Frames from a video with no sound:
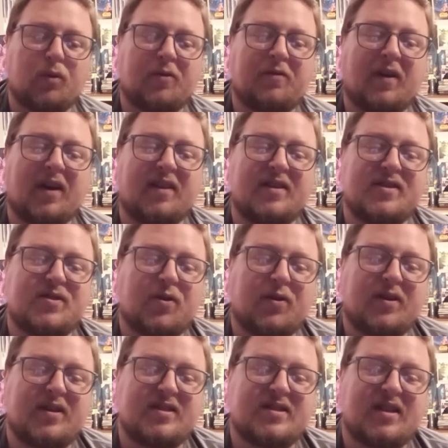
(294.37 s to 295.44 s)
we're finally
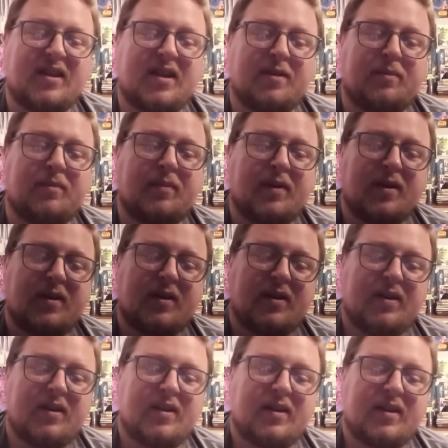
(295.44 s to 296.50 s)
starting to see him
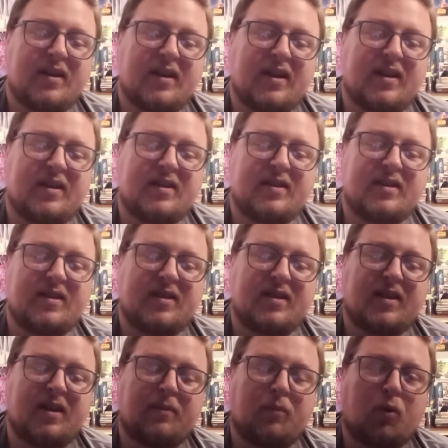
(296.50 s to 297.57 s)
get
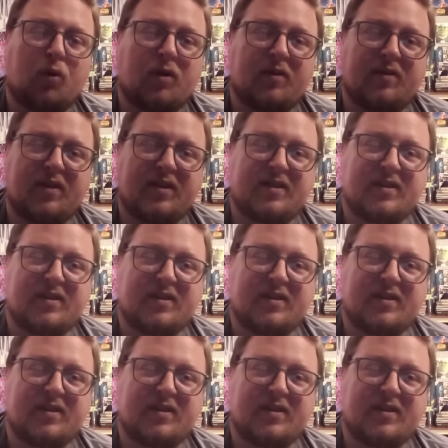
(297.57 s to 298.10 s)
more